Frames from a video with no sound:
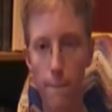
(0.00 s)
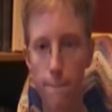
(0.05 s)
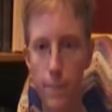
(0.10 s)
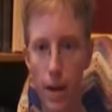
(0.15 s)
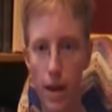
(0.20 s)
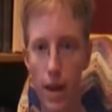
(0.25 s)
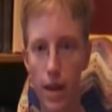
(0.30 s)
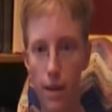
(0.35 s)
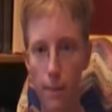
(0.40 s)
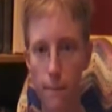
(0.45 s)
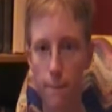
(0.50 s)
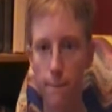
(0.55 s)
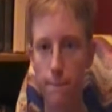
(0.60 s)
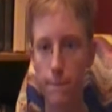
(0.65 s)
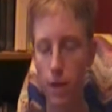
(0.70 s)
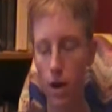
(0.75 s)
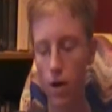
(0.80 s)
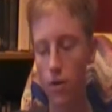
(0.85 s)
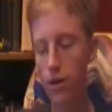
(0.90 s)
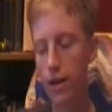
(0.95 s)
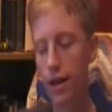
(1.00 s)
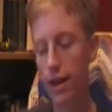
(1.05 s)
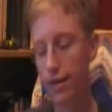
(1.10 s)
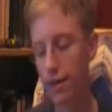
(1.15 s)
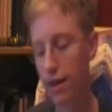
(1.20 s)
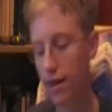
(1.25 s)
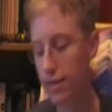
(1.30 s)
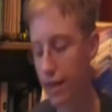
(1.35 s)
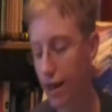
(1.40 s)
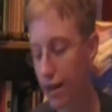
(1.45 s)
Bam! Okay,
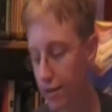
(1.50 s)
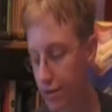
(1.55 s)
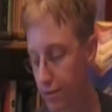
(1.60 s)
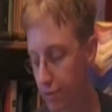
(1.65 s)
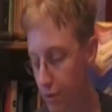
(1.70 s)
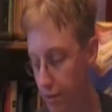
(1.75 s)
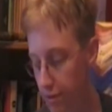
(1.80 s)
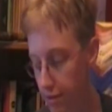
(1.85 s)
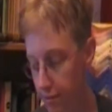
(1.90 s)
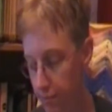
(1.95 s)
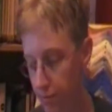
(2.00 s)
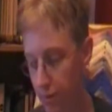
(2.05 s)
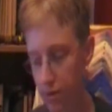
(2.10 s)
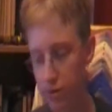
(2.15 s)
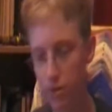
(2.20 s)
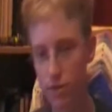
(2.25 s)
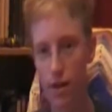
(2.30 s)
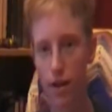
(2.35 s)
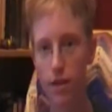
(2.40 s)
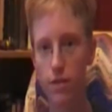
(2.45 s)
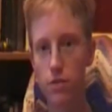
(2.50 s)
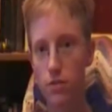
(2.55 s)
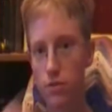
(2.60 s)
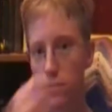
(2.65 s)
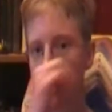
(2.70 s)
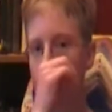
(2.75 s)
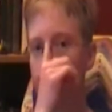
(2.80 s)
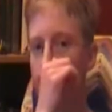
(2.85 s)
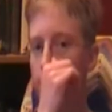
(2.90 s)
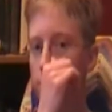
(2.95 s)
and that is what this book does, or
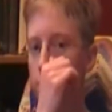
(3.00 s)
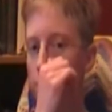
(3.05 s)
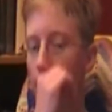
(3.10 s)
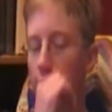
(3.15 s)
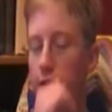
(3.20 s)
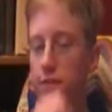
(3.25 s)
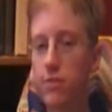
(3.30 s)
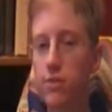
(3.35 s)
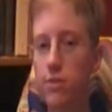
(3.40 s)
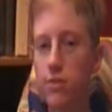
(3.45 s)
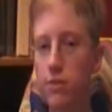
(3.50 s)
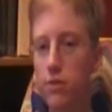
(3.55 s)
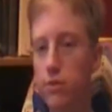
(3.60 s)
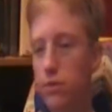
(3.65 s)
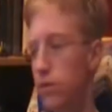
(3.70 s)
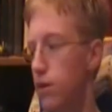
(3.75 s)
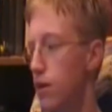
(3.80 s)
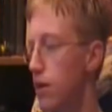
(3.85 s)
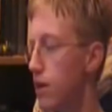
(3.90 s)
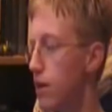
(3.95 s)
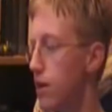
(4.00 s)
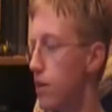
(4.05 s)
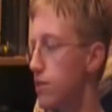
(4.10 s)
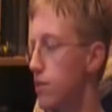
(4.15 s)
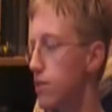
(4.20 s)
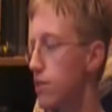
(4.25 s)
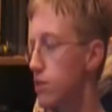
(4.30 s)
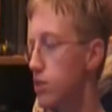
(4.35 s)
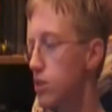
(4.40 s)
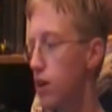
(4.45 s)
at least tries to do.
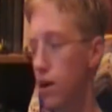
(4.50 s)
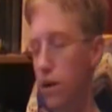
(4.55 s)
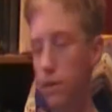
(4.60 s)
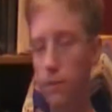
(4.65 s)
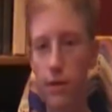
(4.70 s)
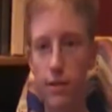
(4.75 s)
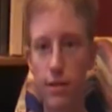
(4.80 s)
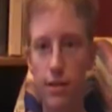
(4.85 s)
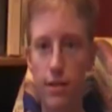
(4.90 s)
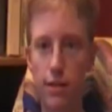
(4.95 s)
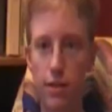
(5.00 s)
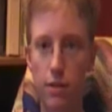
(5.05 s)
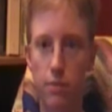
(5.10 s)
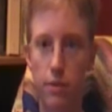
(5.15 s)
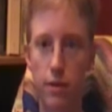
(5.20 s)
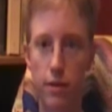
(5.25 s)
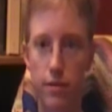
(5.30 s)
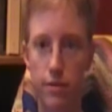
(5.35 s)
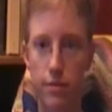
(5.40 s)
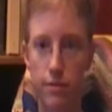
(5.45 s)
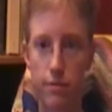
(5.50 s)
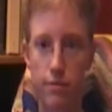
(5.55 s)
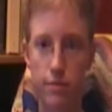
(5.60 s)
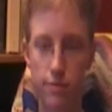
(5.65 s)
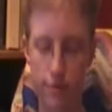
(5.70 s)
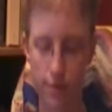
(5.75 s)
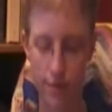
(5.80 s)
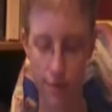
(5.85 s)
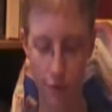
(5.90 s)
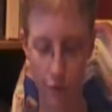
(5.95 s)
So let's talk about it a little bit.
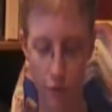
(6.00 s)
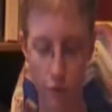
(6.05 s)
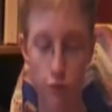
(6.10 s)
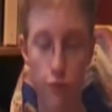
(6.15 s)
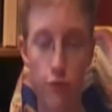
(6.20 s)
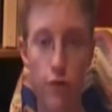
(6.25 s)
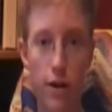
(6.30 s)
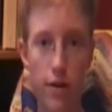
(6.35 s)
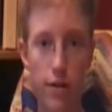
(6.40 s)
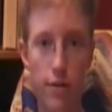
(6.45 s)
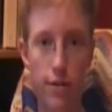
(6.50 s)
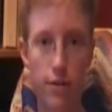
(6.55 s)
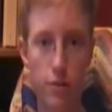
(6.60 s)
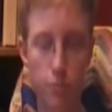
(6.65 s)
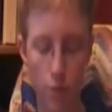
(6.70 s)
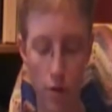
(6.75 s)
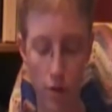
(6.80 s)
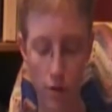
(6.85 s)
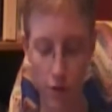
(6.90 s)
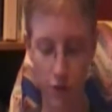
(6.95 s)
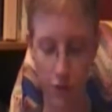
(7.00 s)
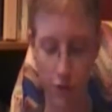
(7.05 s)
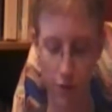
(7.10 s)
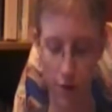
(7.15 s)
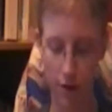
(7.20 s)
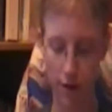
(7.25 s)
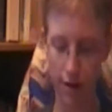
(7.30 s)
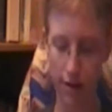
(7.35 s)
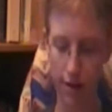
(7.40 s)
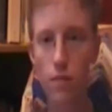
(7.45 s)
Fairly
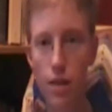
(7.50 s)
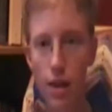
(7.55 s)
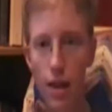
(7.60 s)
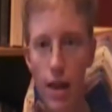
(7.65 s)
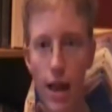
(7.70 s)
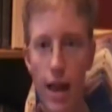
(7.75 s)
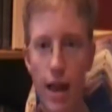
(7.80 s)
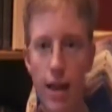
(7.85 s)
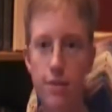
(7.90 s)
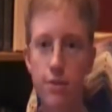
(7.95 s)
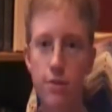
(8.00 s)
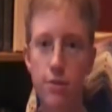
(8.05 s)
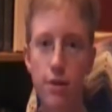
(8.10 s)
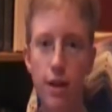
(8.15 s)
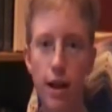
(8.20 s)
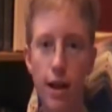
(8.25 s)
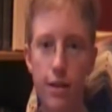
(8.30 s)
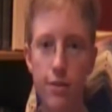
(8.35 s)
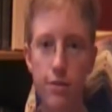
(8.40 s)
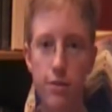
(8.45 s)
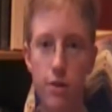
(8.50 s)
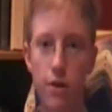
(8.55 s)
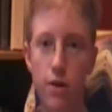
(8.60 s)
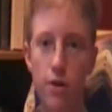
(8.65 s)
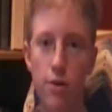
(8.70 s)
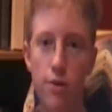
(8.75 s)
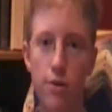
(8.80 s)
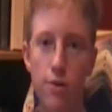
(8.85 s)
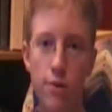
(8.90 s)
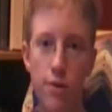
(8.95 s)
spoiler-free. As you guys
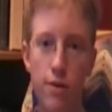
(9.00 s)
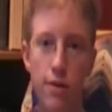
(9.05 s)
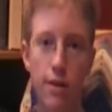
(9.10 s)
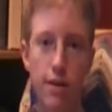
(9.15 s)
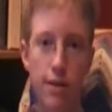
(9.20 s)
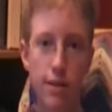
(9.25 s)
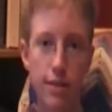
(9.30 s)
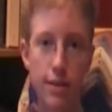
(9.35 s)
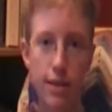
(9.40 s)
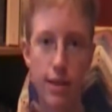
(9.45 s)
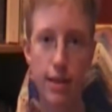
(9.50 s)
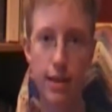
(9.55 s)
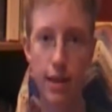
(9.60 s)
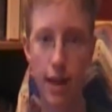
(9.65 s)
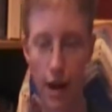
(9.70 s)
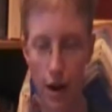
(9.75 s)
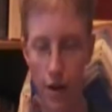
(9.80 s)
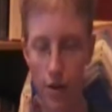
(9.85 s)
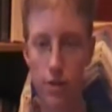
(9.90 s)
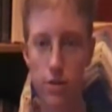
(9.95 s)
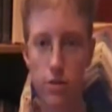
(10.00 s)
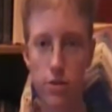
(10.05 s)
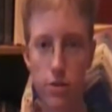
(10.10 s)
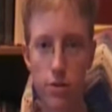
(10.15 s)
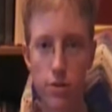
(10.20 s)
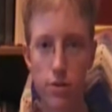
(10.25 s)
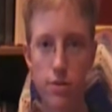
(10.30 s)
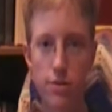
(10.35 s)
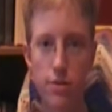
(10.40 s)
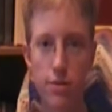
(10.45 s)
know, the
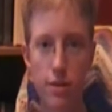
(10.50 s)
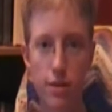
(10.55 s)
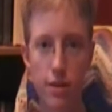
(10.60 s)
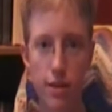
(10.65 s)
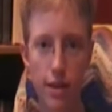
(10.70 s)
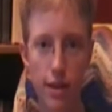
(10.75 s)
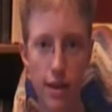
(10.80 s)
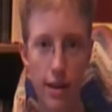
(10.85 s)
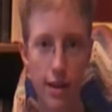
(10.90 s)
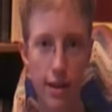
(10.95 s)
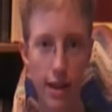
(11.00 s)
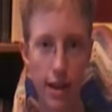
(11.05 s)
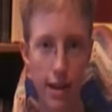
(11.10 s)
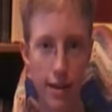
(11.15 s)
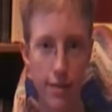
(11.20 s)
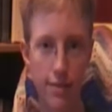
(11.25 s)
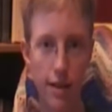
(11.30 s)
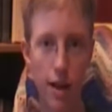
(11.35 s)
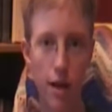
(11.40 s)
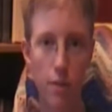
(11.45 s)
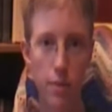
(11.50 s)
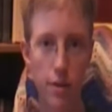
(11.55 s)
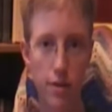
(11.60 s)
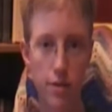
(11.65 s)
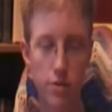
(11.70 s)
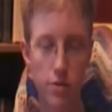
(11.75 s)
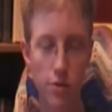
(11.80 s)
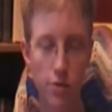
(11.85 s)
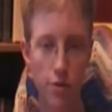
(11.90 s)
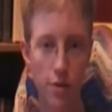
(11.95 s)
characters in a zombie
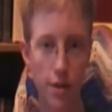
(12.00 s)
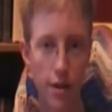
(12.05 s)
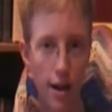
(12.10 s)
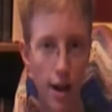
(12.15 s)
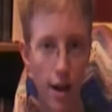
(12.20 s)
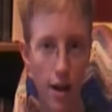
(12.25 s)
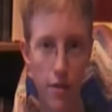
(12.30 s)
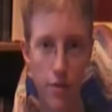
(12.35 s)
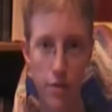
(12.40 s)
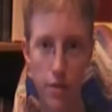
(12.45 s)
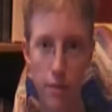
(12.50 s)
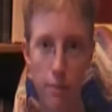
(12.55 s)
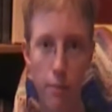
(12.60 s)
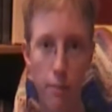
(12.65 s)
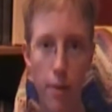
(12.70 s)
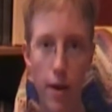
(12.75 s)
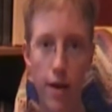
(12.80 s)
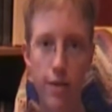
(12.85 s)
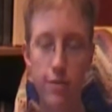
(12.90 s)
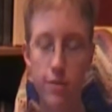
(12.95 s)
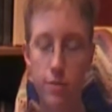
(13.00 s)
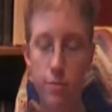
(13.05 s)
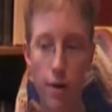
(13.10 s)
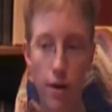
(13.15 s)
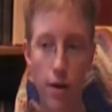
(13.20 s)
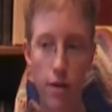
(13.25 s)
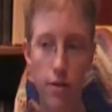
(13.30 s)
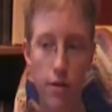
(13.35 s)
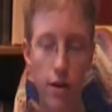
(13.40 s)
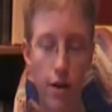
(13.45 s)
story are the best
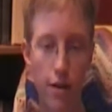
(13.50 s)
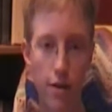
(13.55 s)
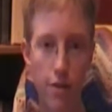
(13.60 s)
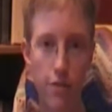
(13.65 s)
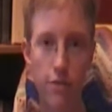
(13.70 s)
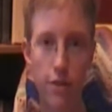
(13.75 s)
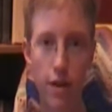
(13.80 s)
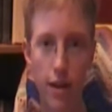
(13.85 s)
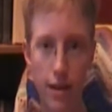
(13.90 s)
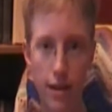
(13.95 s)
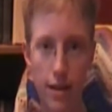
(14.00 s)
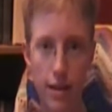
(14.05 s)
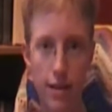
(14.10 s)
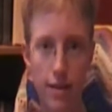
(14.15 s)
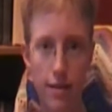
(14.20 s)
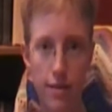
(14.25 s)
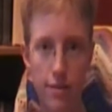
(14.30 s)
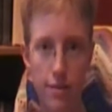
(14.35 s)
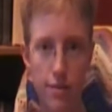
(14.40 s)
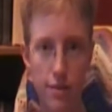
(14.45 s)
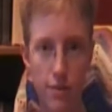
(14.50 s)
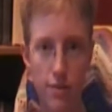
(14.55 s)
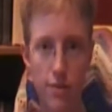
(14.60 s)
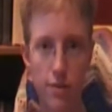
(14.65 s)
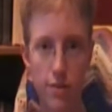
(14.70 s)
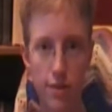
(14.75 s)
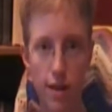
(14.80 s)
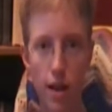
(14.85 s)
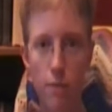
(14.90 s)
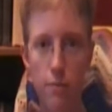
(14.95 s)
part of any given
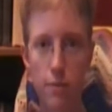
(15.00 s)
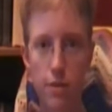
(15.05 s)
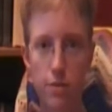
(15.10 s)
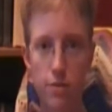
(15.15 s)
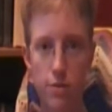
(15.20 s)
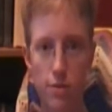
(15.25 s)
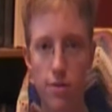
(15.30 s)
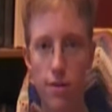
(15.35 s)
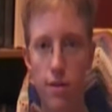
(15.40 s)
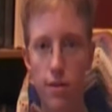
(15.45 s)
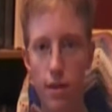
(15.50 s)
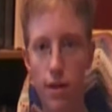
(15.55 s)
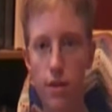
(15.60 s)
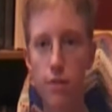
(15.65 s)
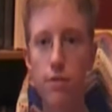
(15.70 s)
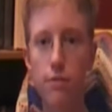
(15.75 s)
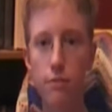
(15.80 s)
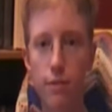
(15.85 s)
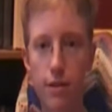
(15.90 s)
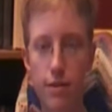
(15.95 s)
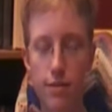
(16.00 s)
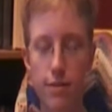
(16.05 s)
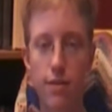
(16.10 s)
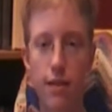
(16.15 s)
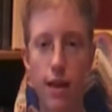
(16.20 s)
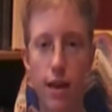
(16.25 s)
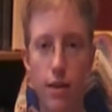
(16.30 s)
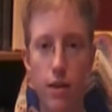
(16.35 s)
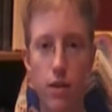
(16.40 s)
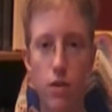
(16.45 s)
zombie story. They're the reason
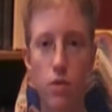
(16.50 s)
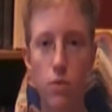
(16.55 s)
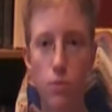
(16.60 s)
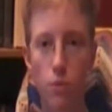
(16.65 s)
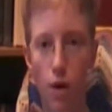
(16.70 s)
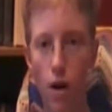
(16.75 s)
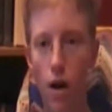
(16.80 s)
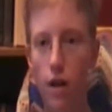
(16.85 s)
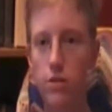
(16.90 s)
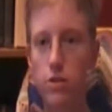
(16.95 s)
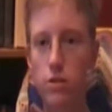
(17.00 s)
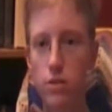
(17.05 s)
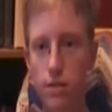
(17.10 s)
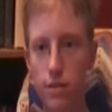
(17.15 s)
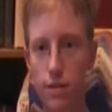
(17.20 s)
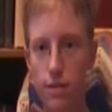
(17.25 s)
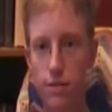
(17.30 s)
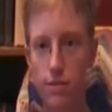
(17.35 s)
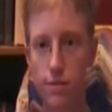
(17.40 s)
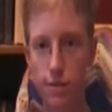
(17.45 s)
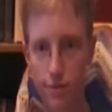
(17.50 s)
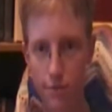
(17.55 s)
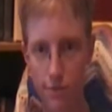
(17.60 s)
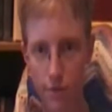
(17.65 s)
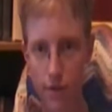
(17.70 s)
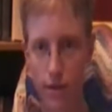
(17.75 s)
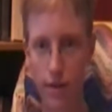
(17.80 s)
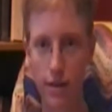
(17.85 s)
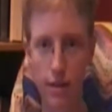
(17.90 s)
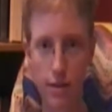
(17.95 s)
that you watch, listen,
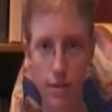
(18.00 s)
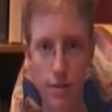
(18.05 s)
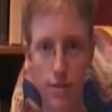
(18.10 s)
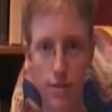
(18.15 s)
read.